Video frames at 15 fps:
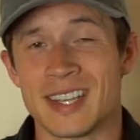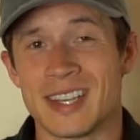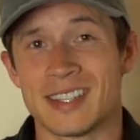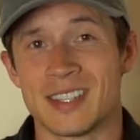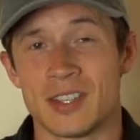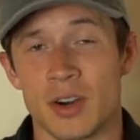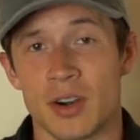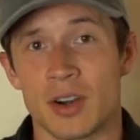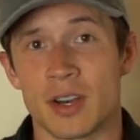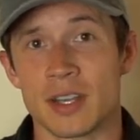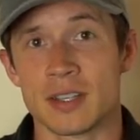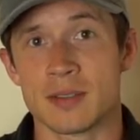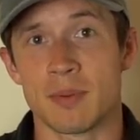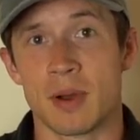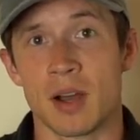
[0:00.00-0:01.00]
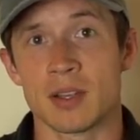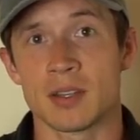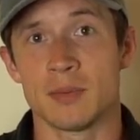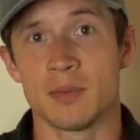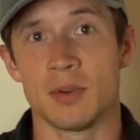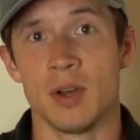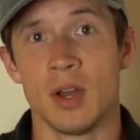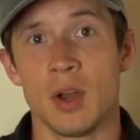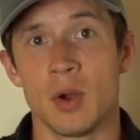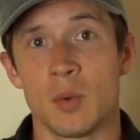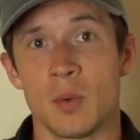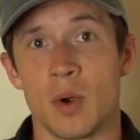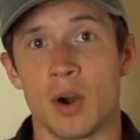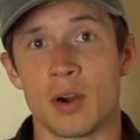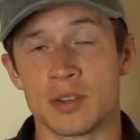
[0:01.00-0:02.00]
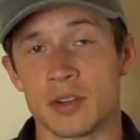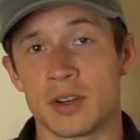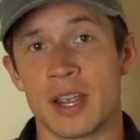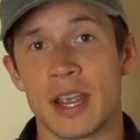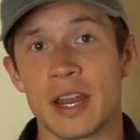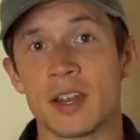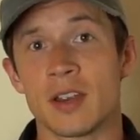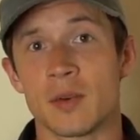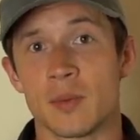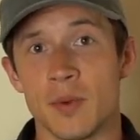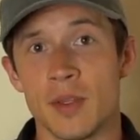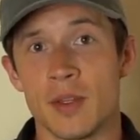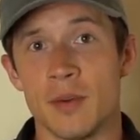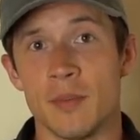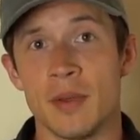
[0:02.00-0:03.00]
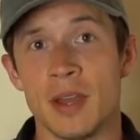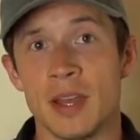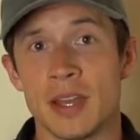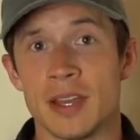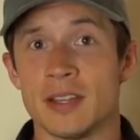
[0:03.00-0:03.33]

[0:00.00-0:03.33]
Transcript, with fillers: as dark as possible. Our circadian rhythm